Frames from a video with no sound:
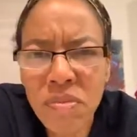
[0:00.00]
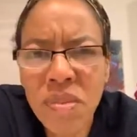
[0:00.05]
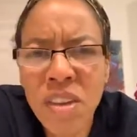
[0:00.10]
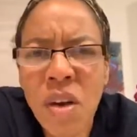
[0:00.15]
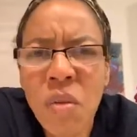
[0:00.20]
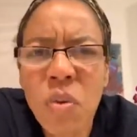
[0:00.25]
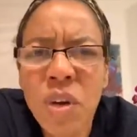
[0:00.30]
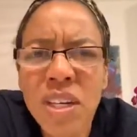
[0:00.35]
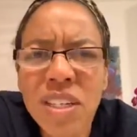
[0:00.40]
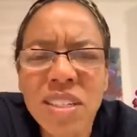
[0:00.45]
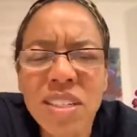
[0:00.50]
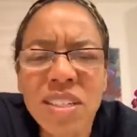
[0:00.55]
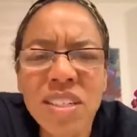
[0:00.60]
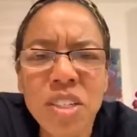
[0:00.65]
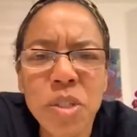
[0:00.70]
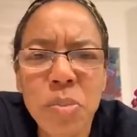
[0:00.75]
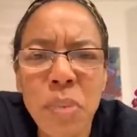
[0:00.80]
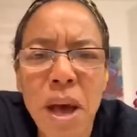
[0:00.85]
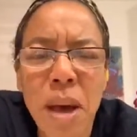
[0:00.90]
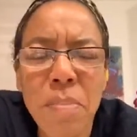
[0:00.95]
wanted to
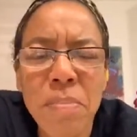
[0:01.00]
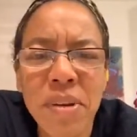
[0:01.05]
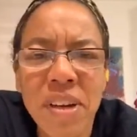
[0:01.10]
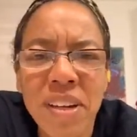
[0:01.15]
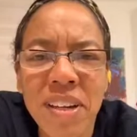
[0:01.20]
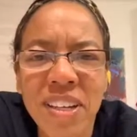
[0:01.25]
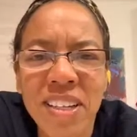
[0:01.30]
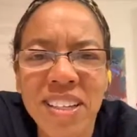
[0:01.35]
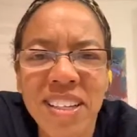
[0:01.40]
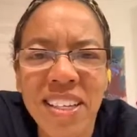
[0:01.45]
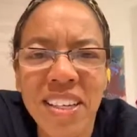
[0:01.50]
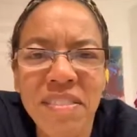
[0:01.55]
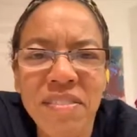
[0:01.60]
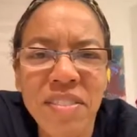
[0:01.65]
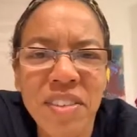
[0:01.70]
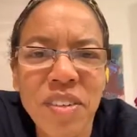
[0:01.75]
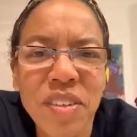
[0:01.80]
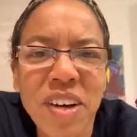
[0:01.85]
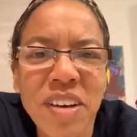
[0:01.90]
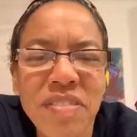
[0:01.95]
just pop in and give
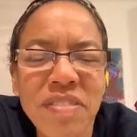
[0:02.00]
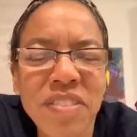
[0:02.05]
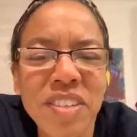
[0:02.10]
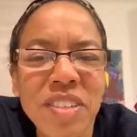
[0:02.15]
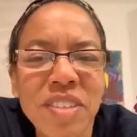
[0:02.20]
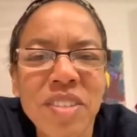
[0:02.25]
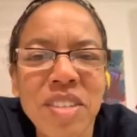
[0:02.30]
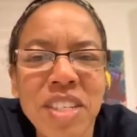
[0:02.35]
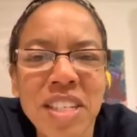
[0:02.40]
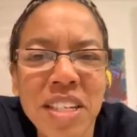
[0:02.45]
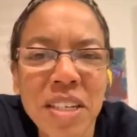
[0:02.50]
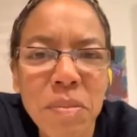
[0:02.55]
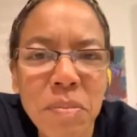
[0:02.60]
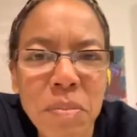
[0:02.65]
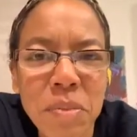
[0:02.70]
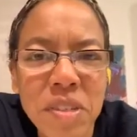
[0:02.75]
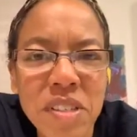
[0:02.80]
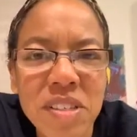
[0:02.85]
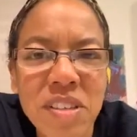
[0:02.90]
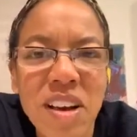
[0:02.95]
you a few
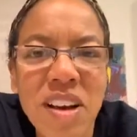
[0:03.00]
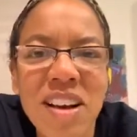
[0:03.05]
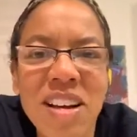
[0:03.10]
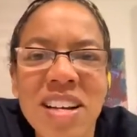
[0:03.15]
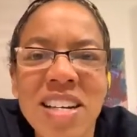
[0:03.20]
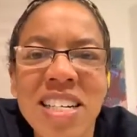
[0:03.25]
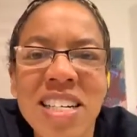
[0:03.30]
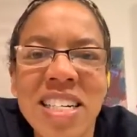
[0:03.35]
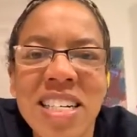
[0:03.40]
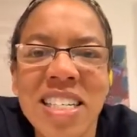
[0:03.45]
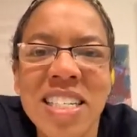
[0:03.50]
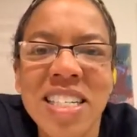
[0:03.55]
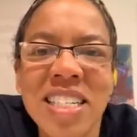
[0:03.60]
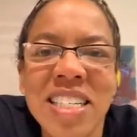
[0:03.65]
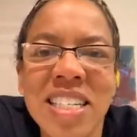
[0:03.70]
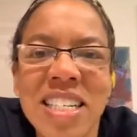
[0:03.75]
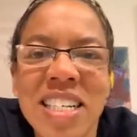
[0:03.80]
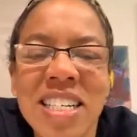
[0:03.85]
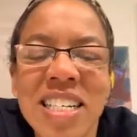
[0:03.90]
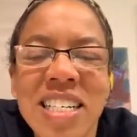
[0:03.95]
tips
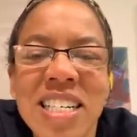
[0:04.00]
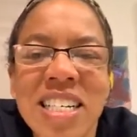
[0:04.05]
on